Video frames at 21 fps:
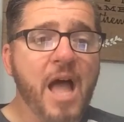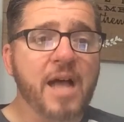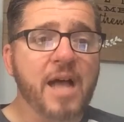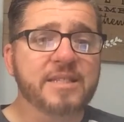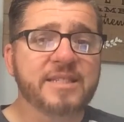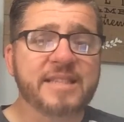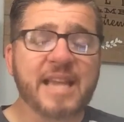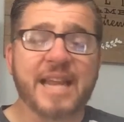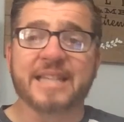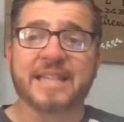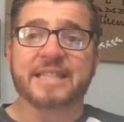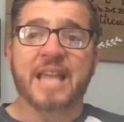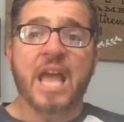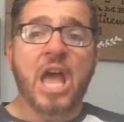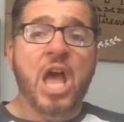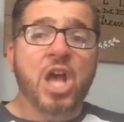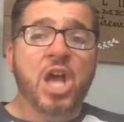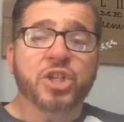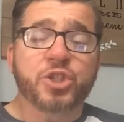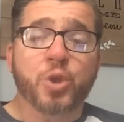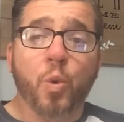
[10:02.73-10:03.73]
settings.
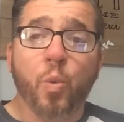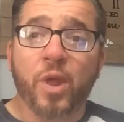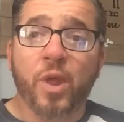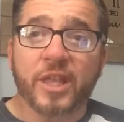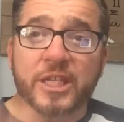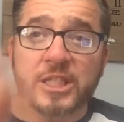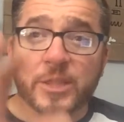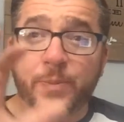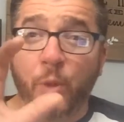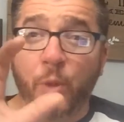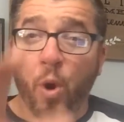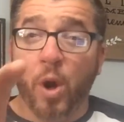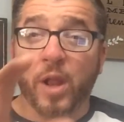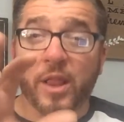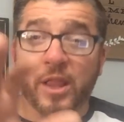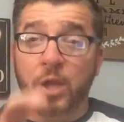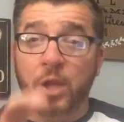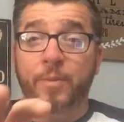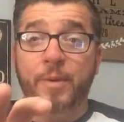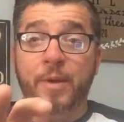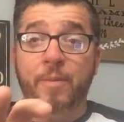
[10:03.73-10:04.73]
So we'll explore a
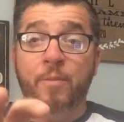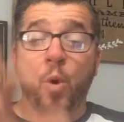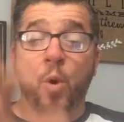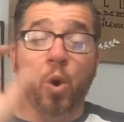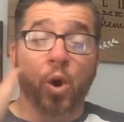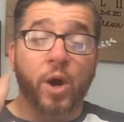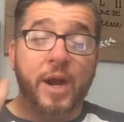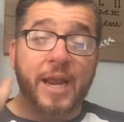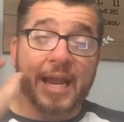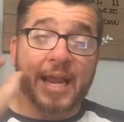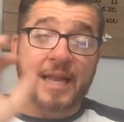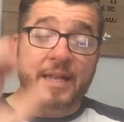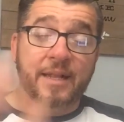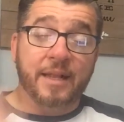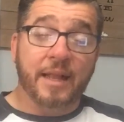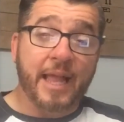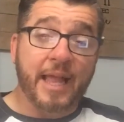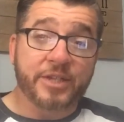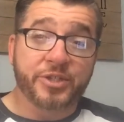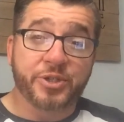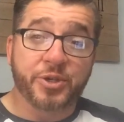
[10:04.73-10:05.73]
little bit more in
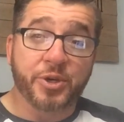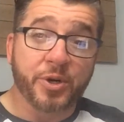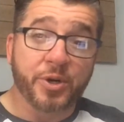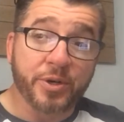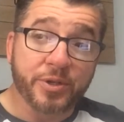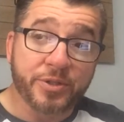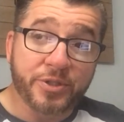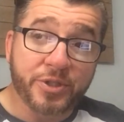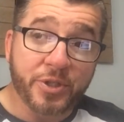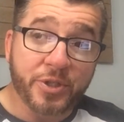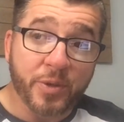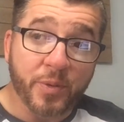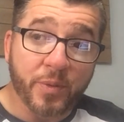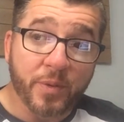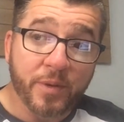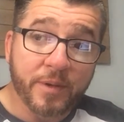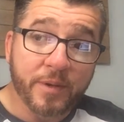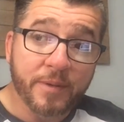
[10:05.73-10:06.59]
lecture 2.